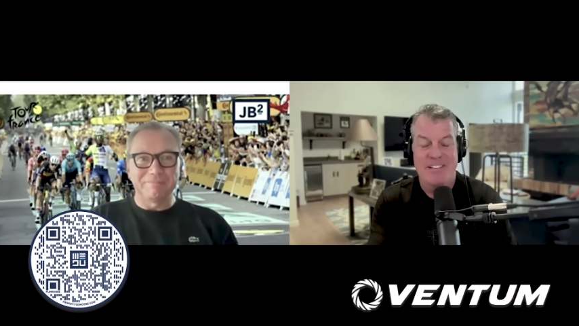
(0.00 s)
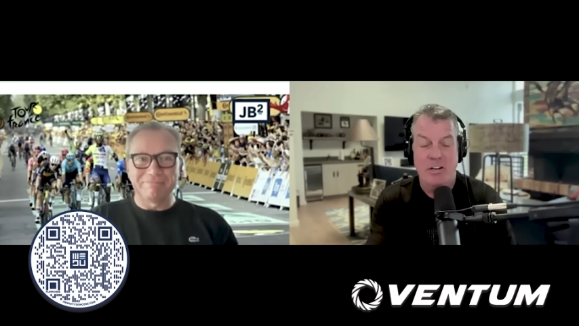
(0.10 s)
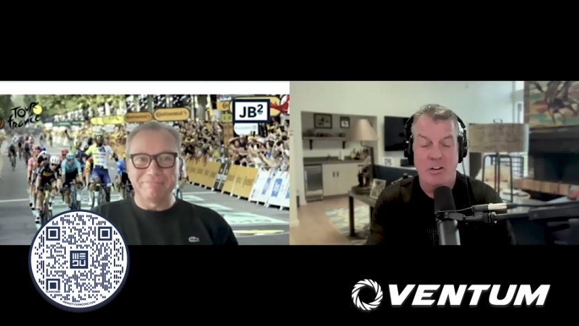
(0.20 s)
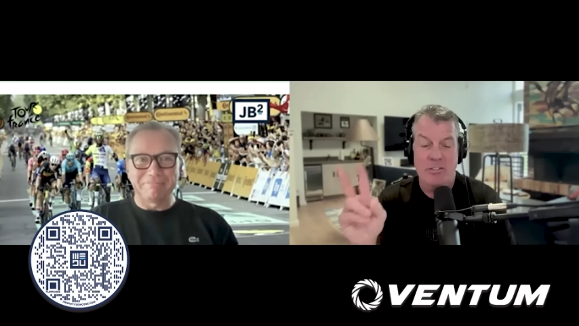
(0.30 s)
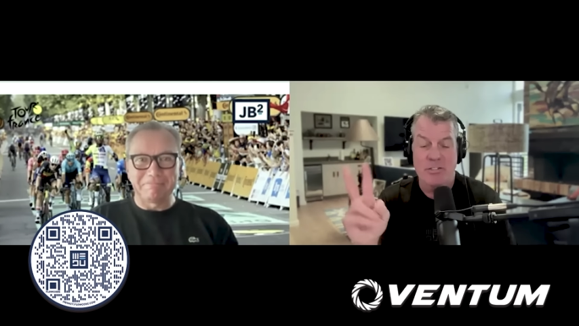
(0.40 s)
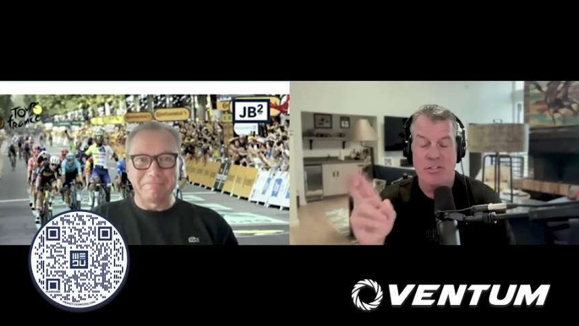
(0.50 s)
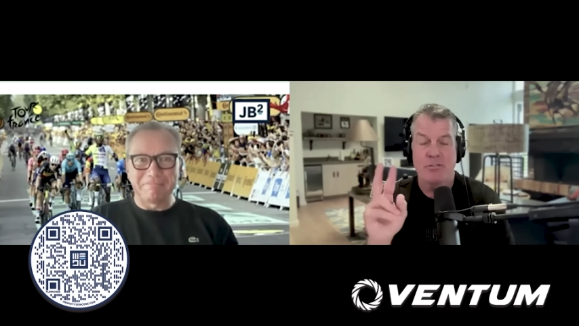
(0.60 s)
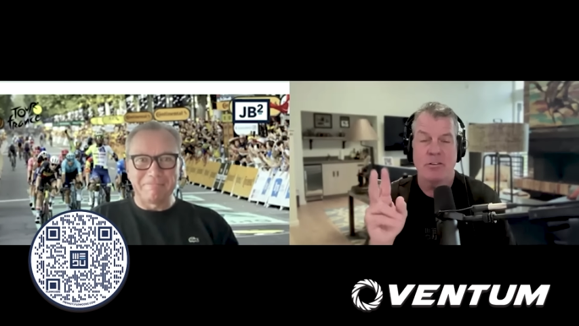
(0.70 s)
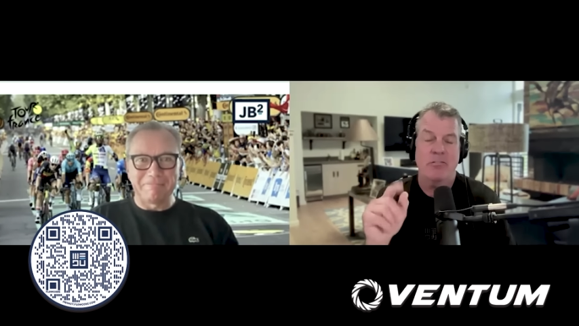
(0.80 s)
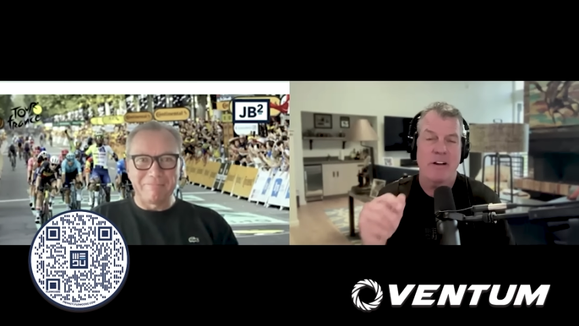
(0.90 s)
Speaker 1: there are two
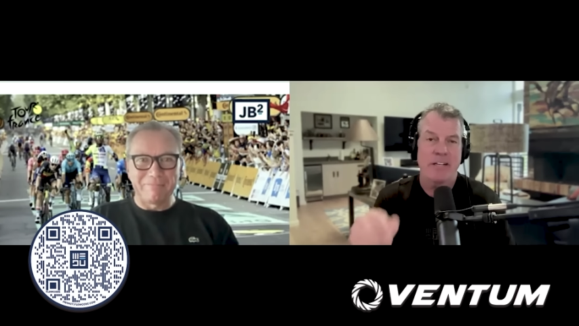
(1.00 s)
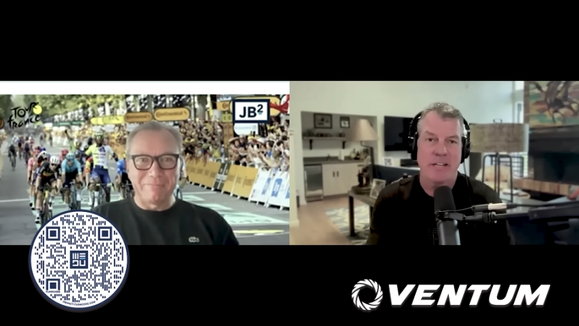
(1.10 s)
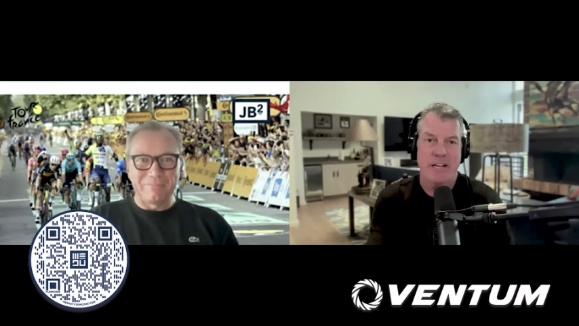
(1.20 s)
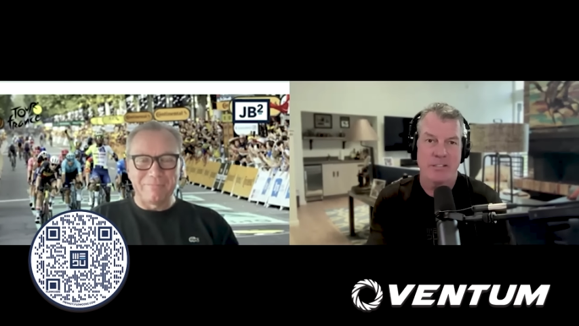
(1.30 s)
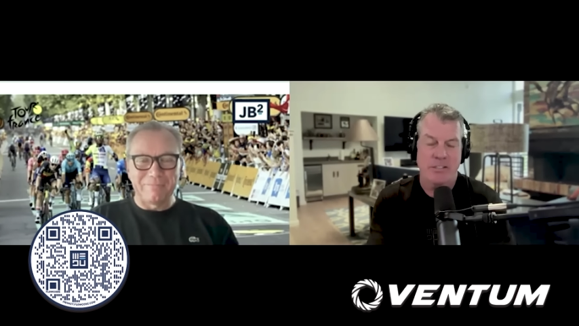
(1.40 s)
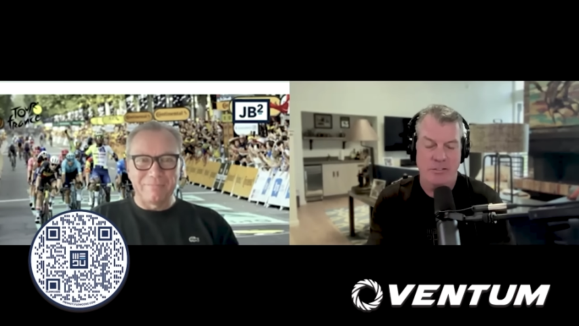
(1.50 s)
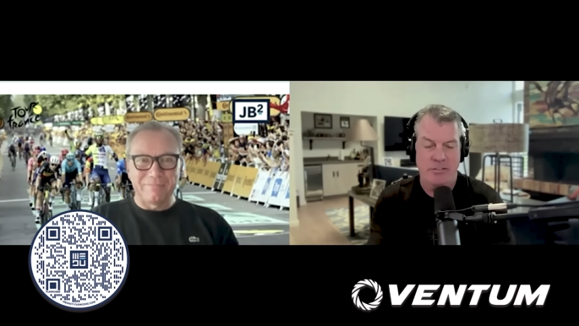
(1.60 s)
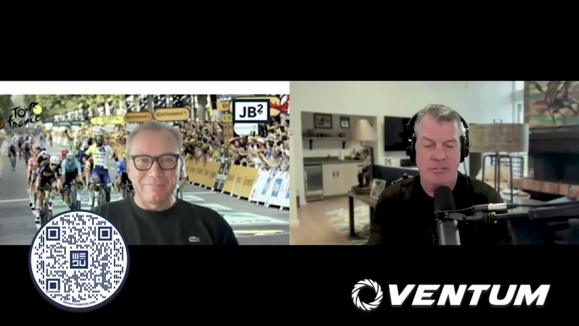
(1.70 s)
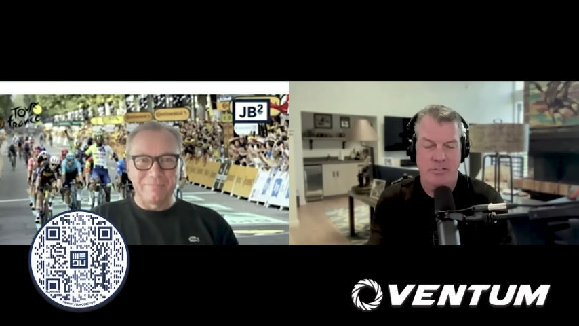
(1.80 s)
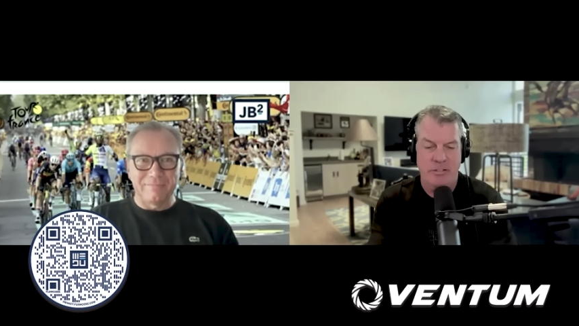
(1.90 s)
correct
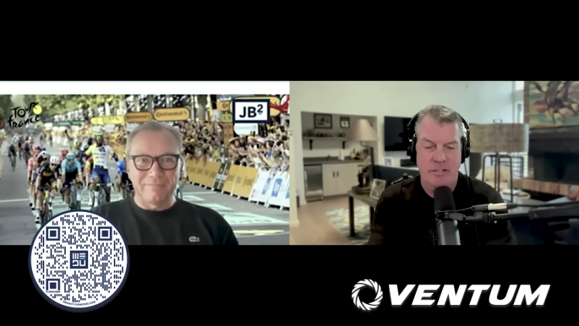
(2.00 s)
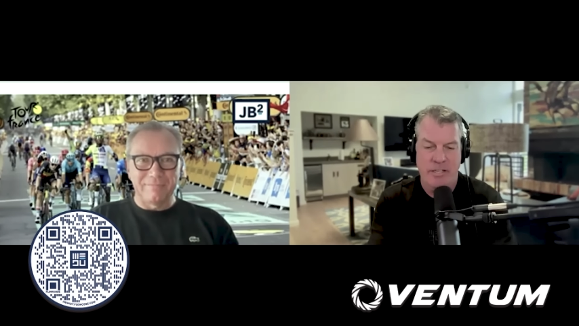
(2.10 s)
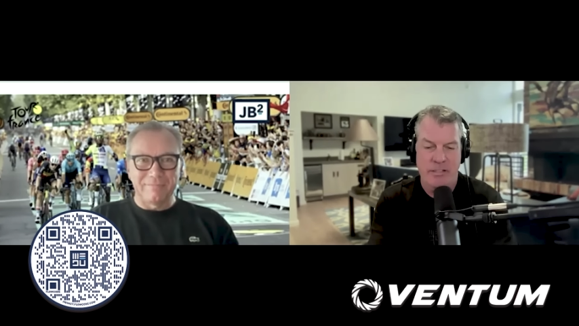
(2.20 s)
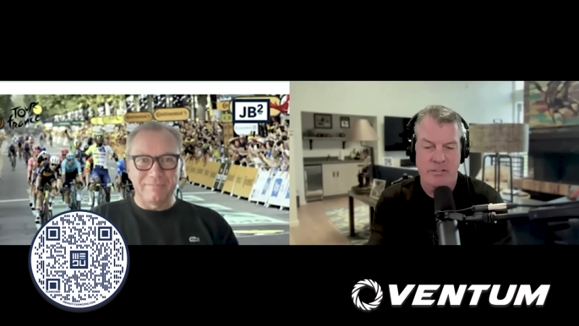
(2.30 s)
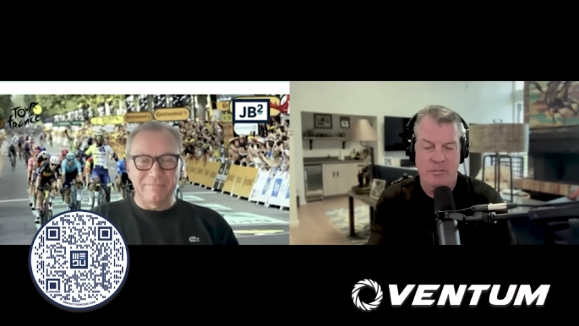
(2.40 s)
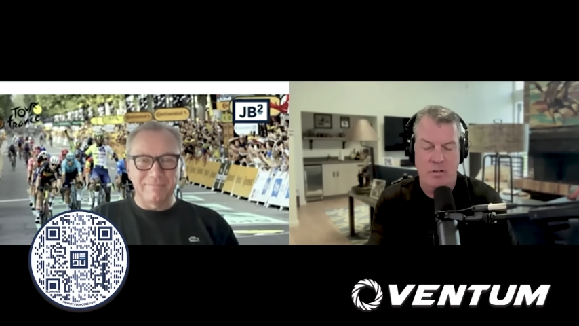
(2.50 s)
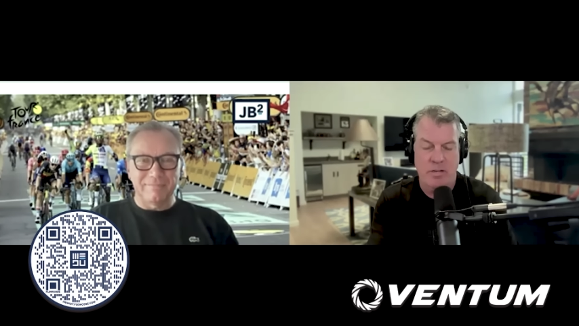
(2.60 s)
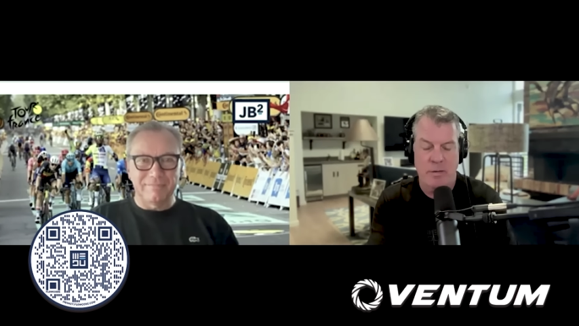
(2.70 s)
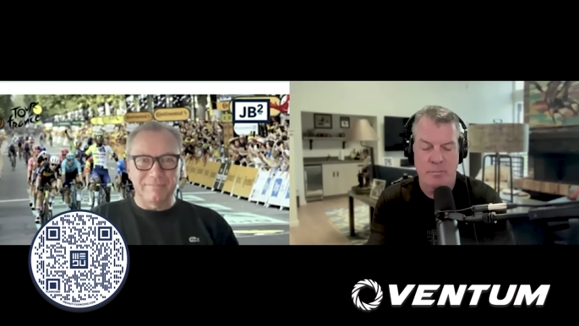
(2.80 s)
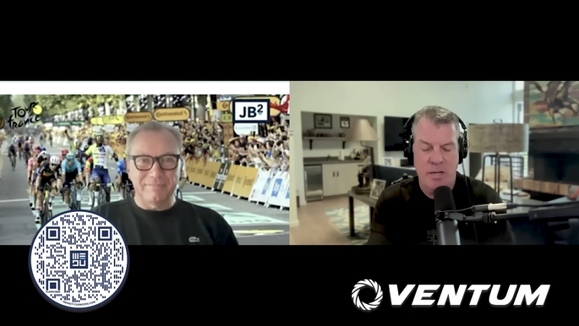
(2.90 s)
answers to the next one.
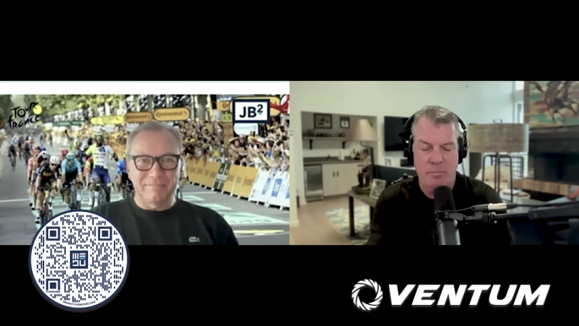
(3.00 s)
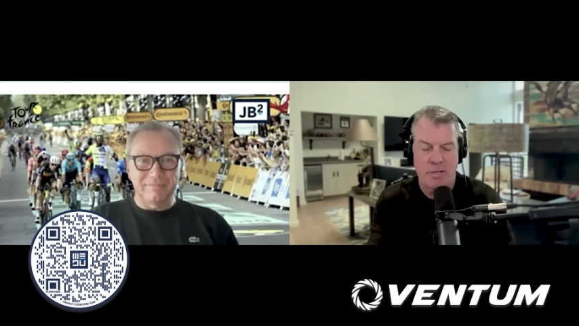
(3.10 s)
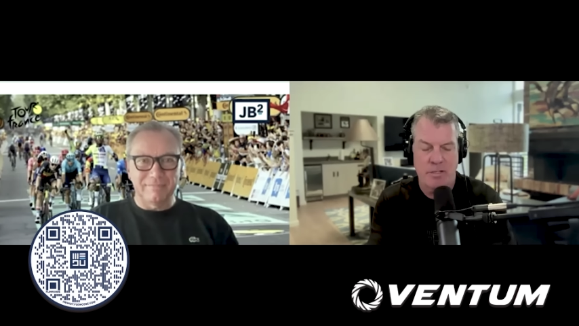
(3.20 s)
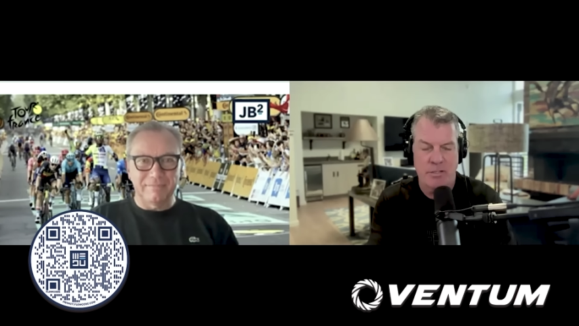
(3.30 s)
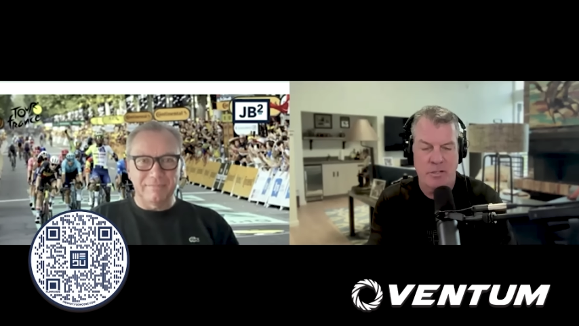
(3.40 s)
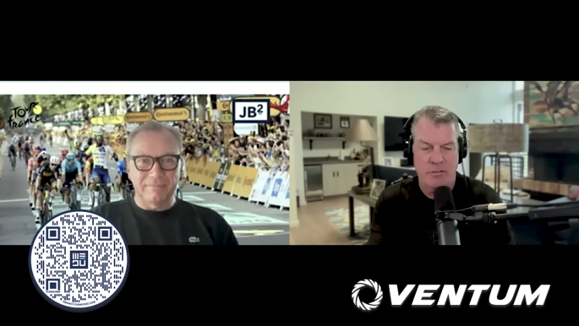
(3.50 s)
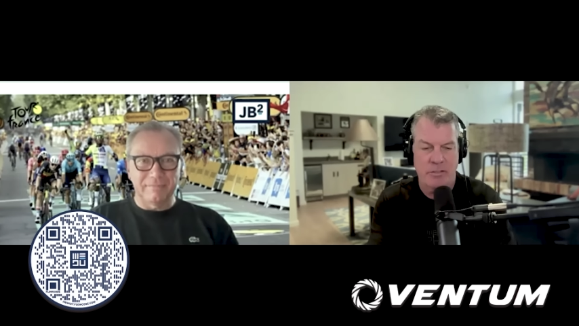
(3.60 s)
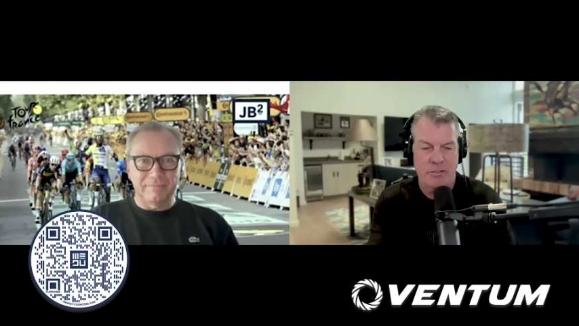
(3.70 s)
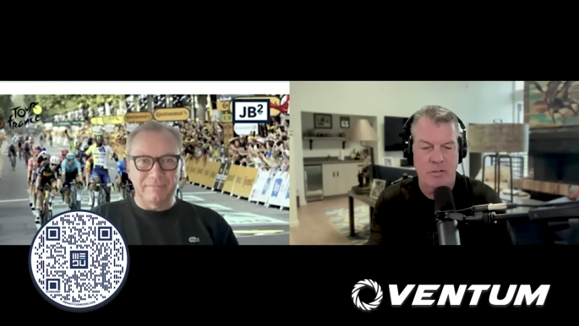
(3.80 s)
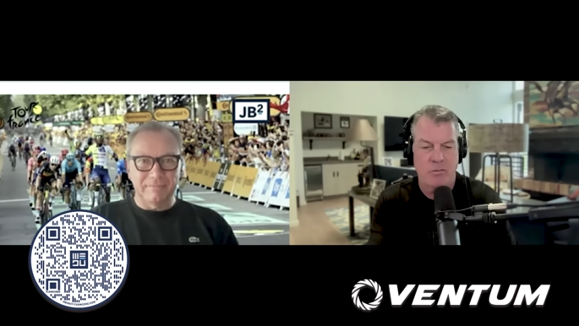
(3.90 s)
I'm, i bet you know
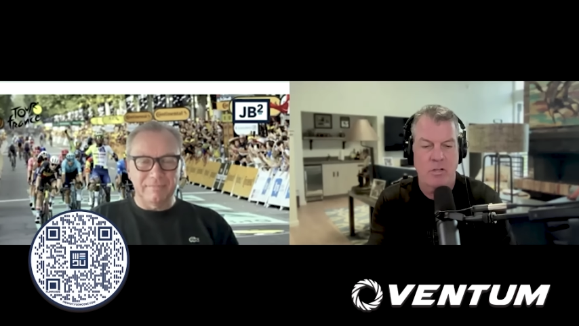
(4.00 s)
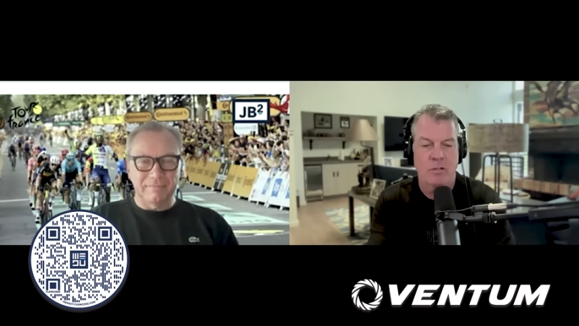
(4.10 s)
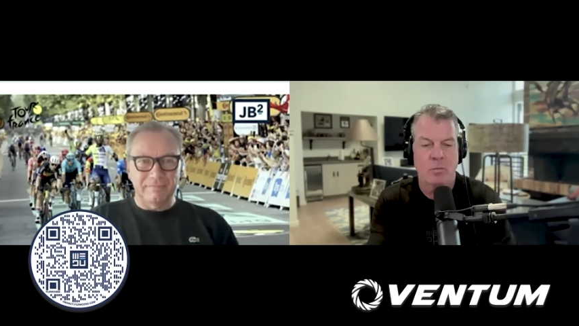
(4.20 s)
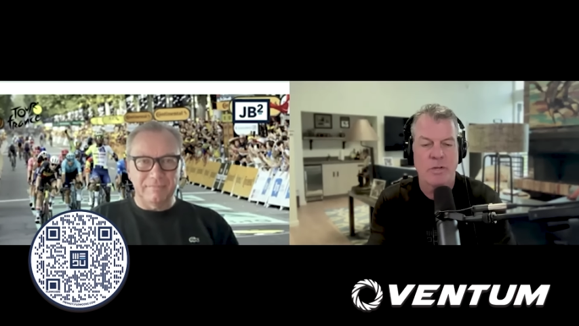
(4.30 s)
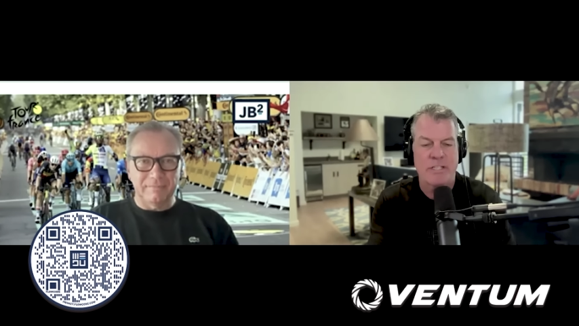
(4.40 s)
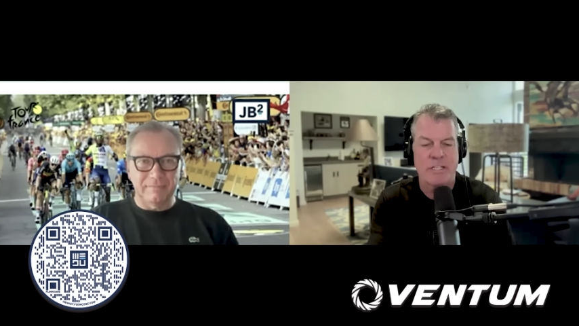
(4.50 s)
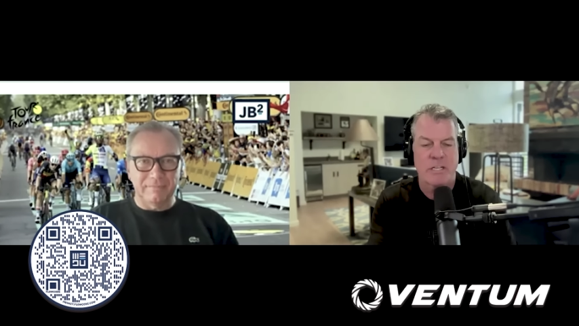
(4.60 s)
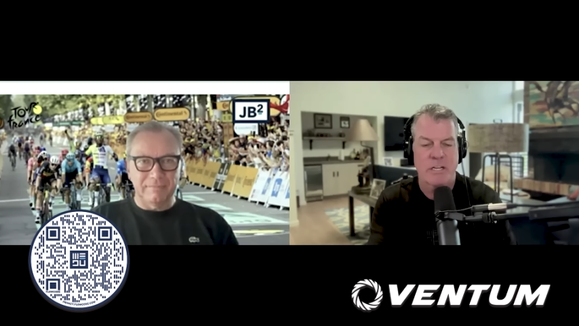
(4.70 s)
this, Johan. Which